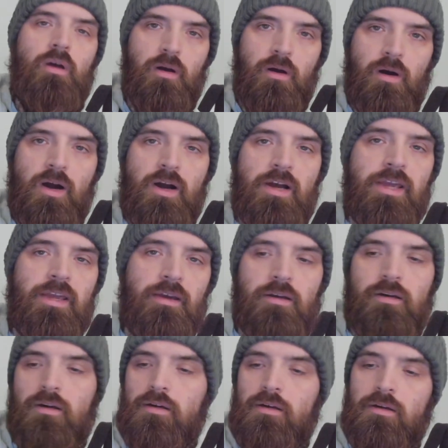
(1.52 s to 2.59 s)
Hi,
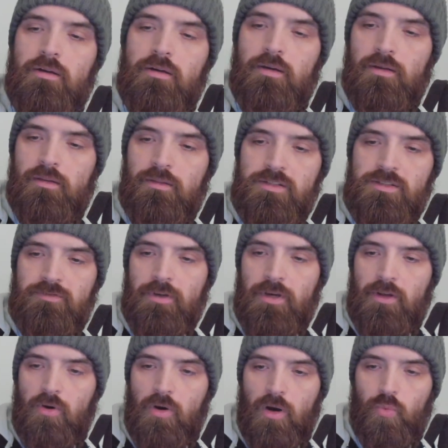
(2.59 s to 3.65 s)
uh, in this
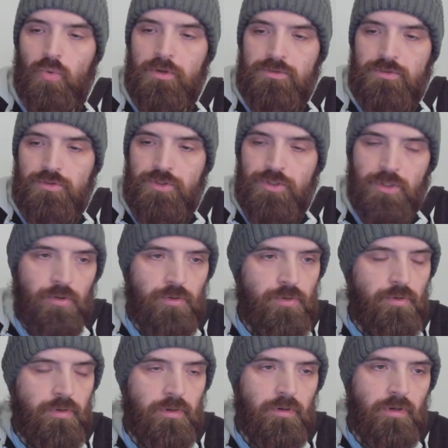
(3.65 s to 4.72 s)
video I want to show
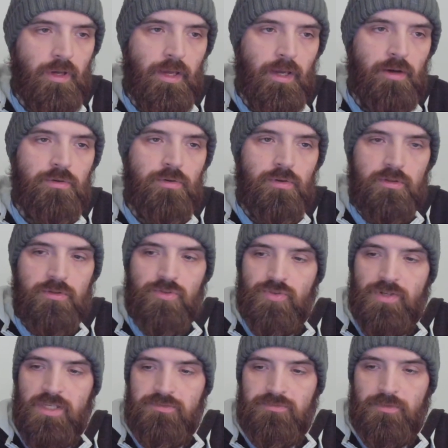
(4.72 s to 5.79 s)
you how you can
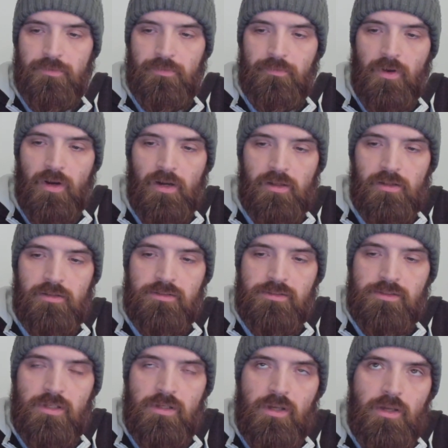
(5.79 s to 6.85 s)
transfer
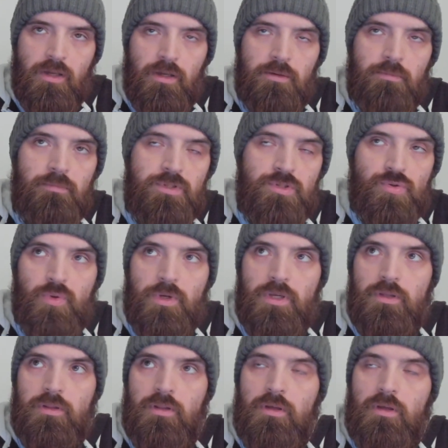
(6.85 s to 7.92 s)
files
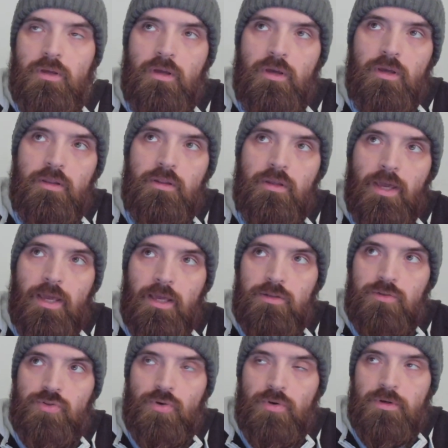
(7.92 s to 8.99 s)
between an
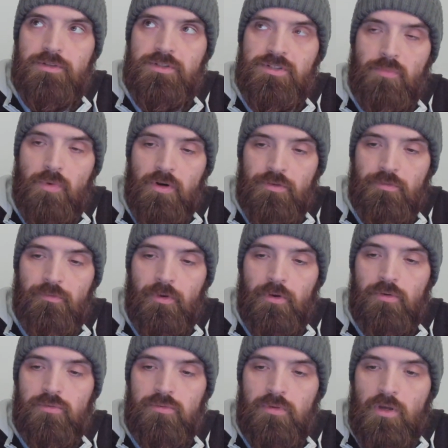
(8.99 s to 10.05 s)
Android
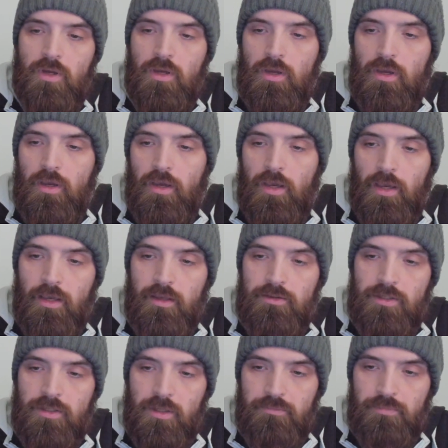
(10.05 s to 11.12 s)
smartphone and
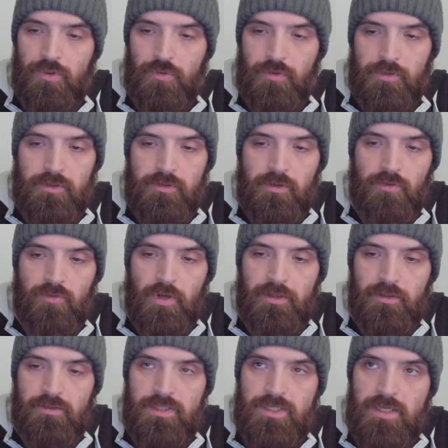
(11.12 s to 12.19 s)
a computer
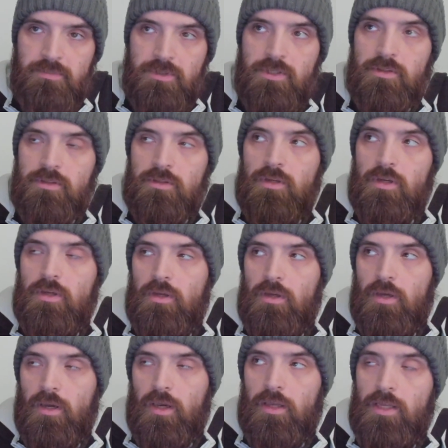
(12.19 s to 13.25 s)
running Debian
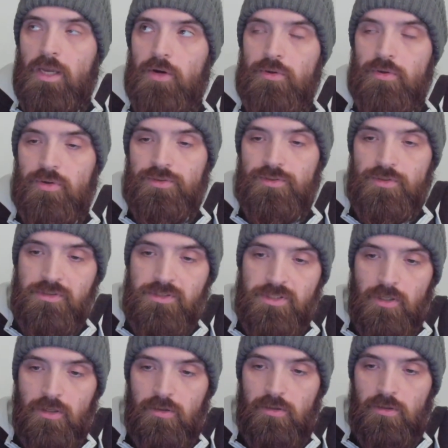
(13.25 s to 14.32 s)
and how you can do
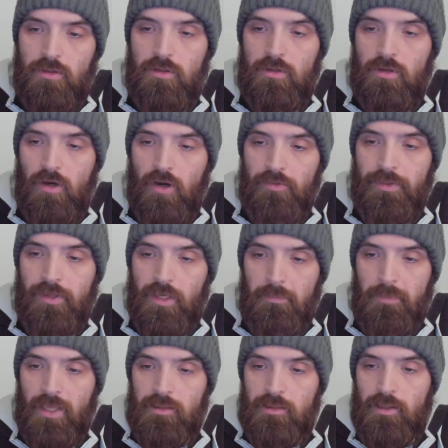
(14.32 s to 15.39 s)
so uh, on the
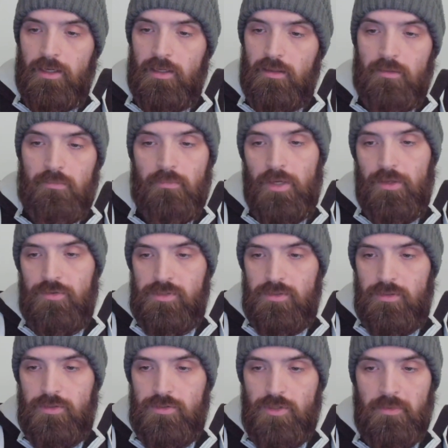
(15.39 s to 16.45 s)
command line by
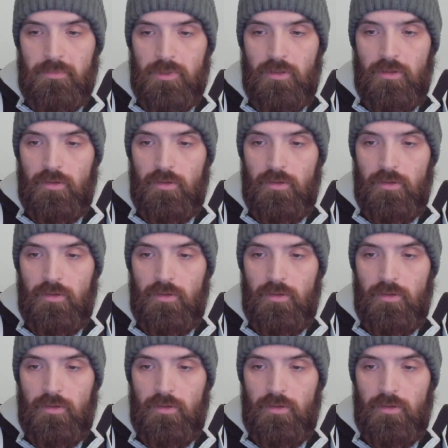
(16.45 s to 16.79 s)
using the terminal.